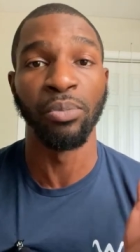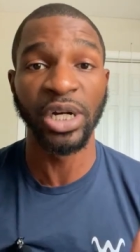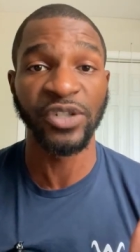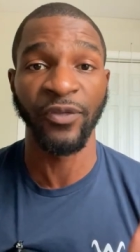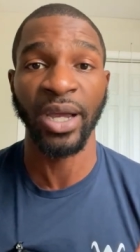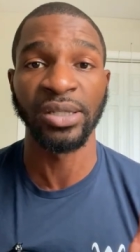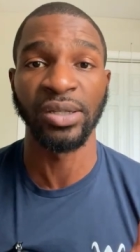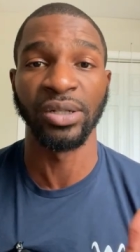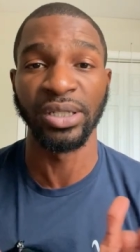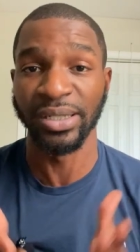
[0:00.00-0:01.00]
much
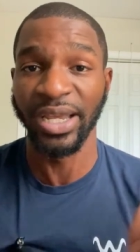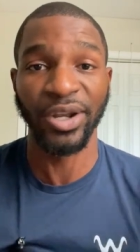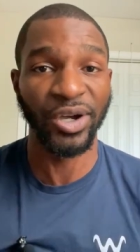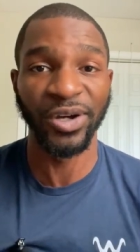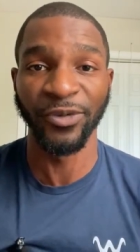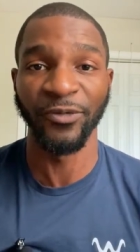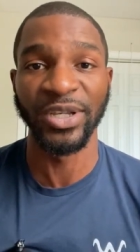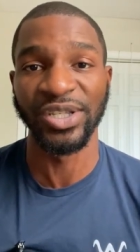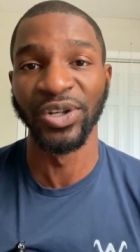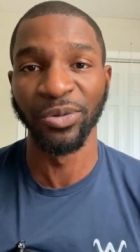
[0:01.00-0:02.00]
faster than the other
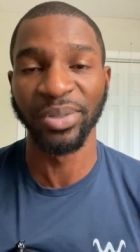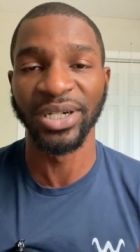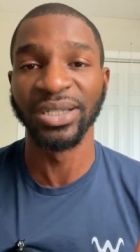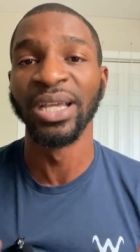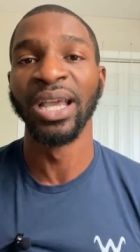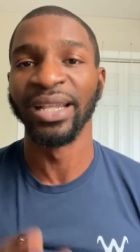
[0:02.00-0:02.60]
fish in the pond.